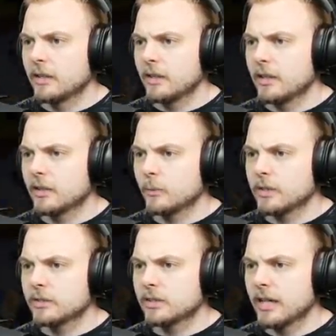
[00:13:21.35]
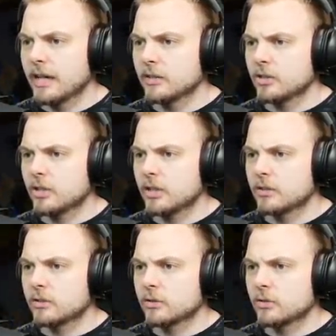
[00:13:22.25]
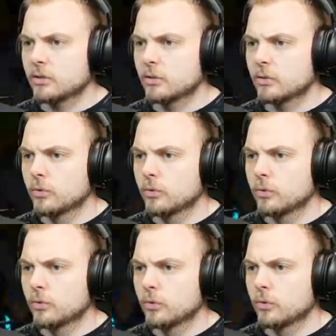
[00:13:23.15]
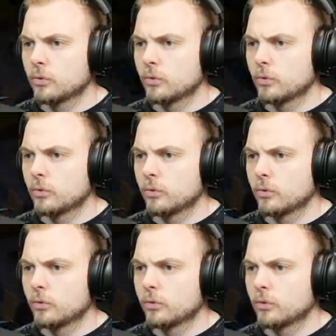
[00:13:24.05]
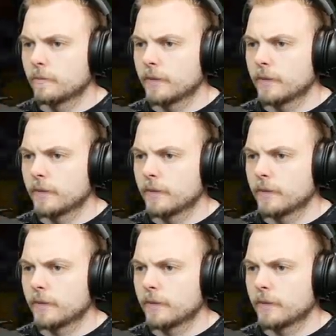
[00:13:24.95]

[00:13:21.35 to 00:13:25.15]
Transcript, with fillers: And we attach it to...